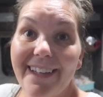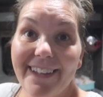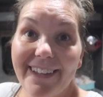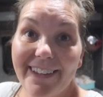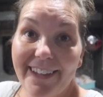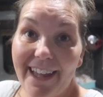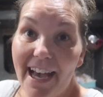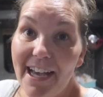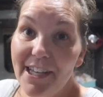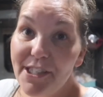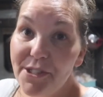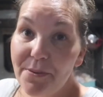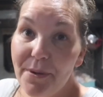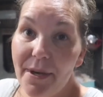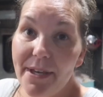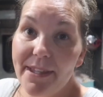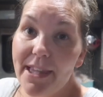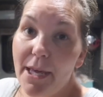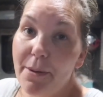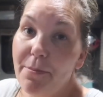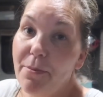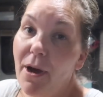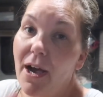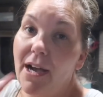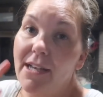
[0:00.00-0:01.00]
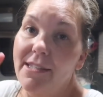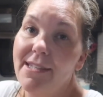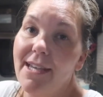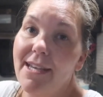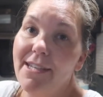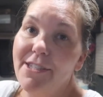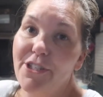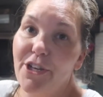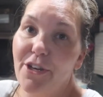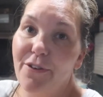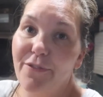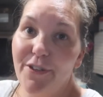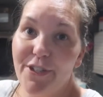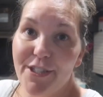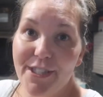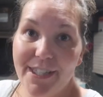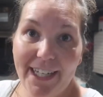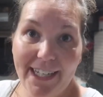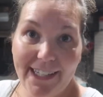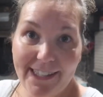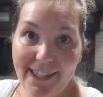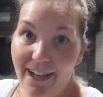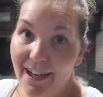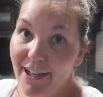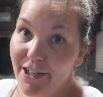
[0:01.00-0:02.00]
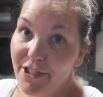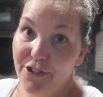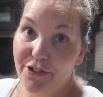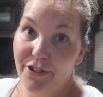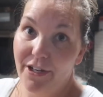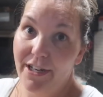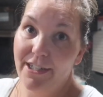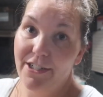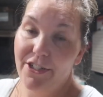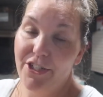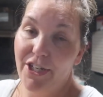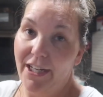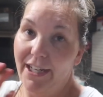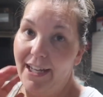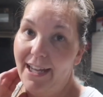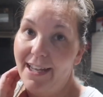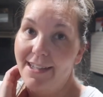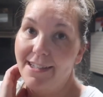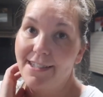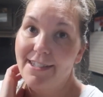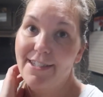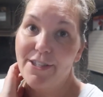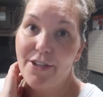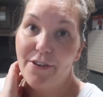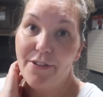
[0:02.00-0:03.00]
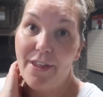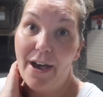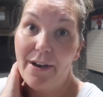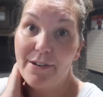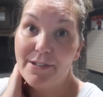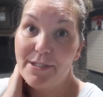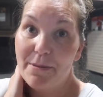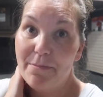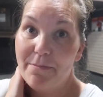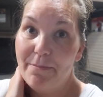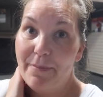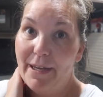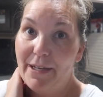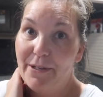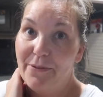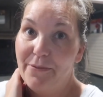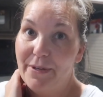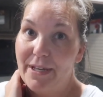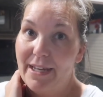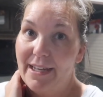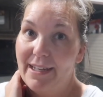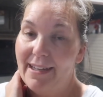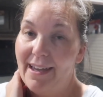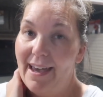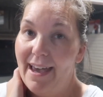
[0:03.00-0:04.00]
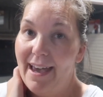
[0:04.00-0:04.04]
Last week they processed over 600 chickens, so that was a big week.